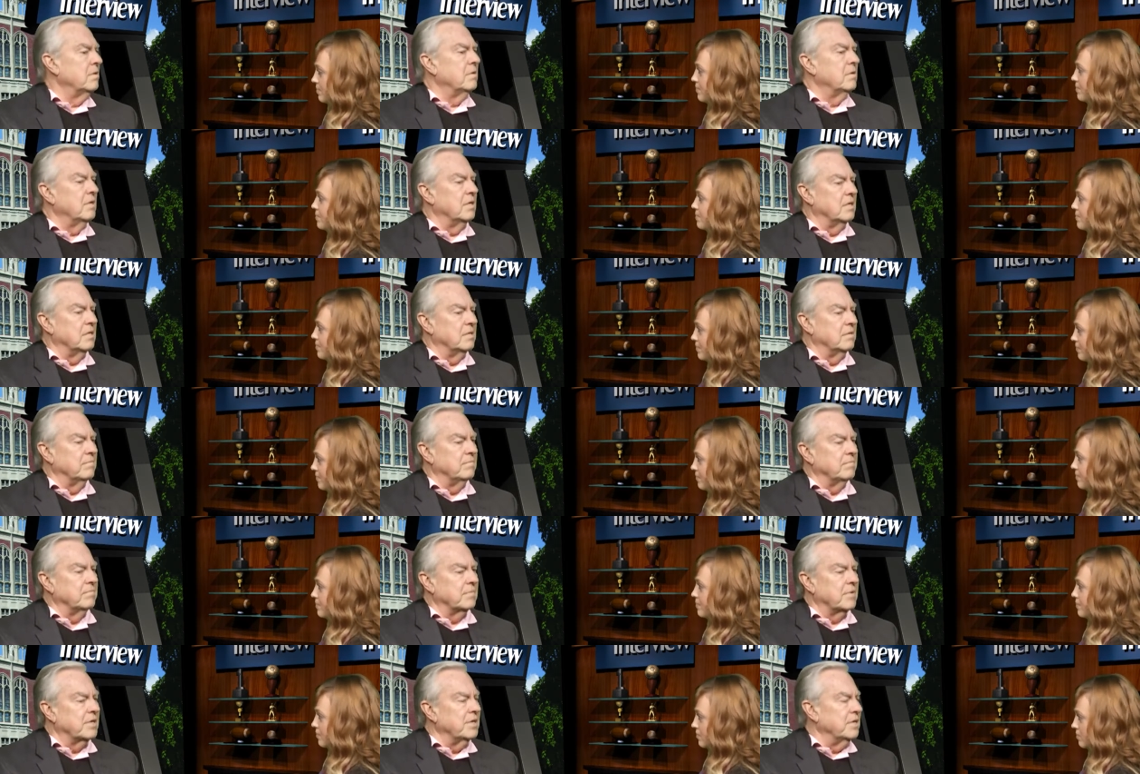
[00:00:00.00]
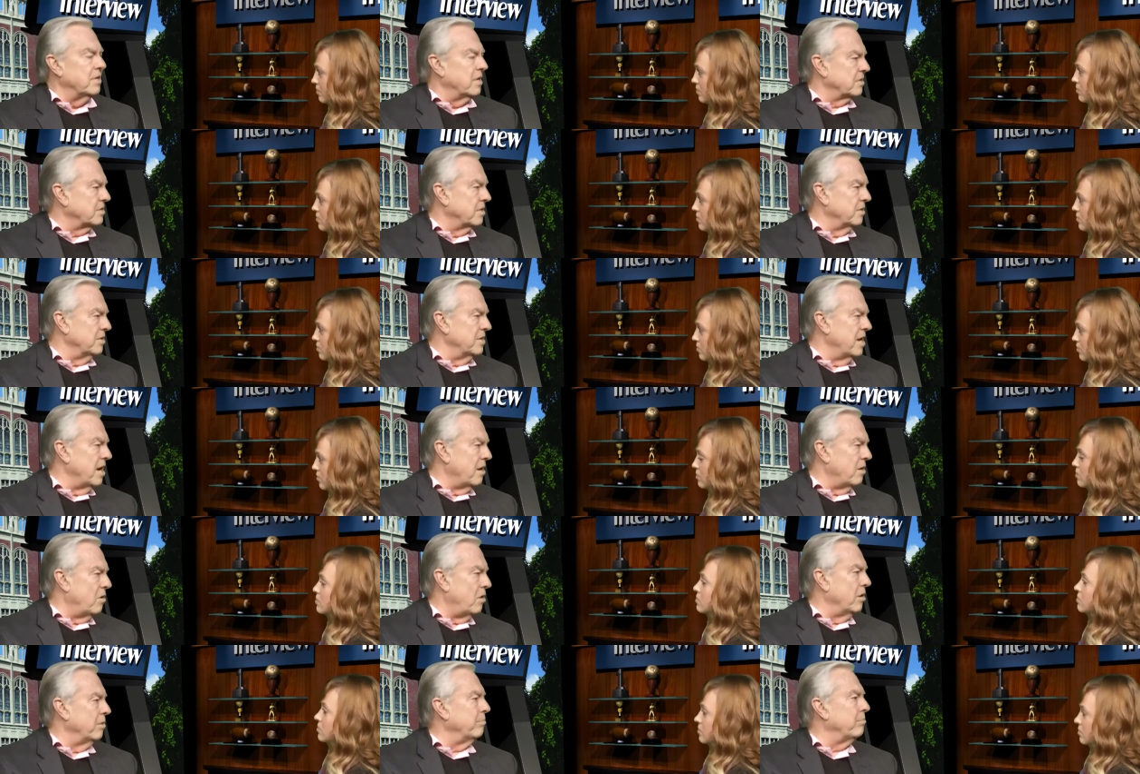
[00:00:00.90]
Speaker 1: um, conducted now
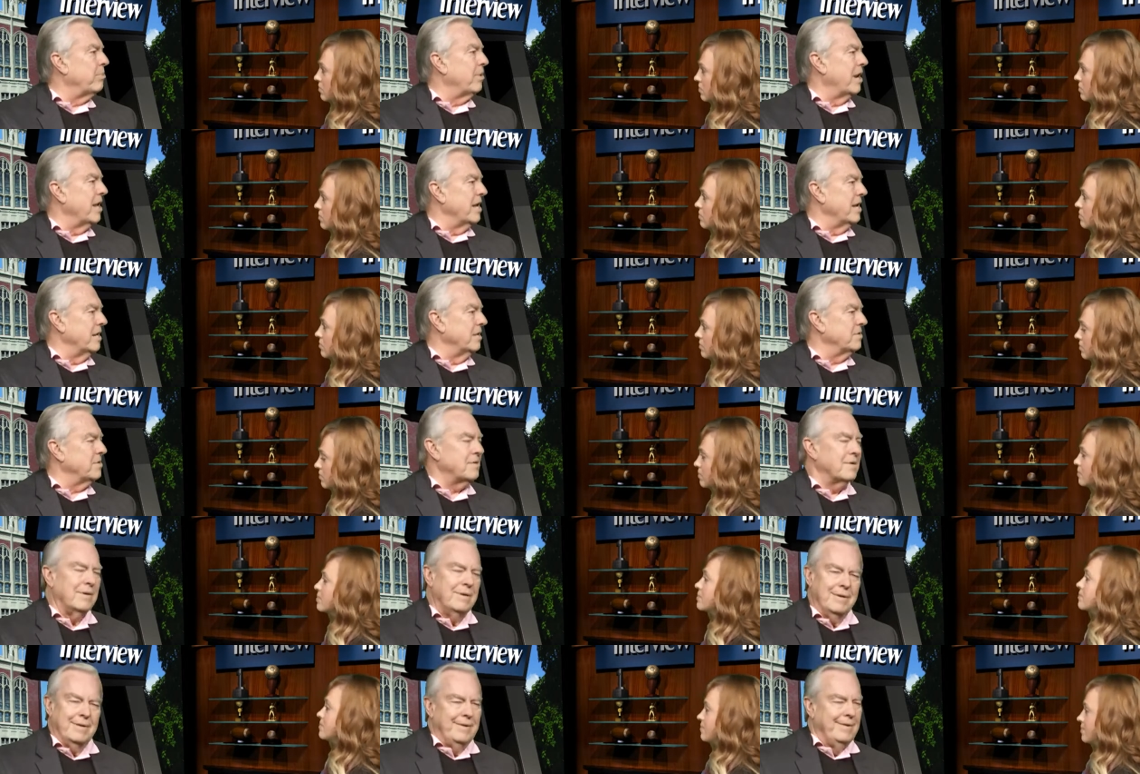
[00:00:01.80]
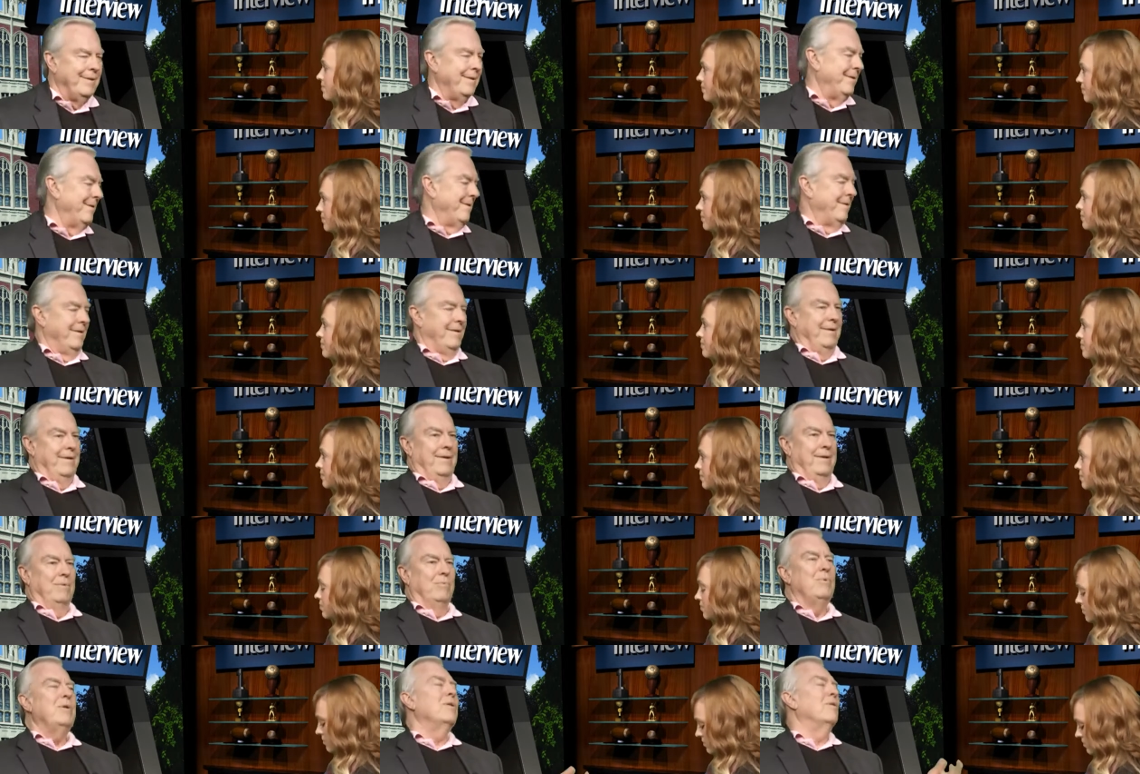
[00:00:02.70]
on plants. Mm-hmm.
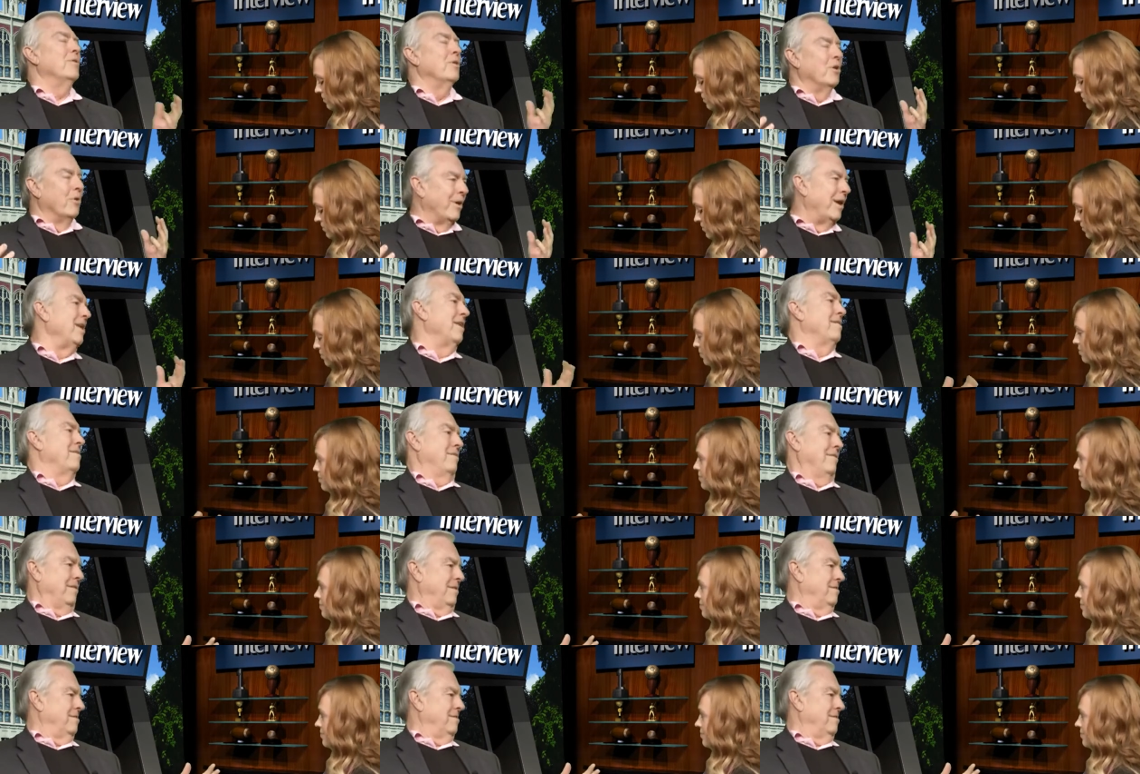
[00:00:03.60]
We don't know anything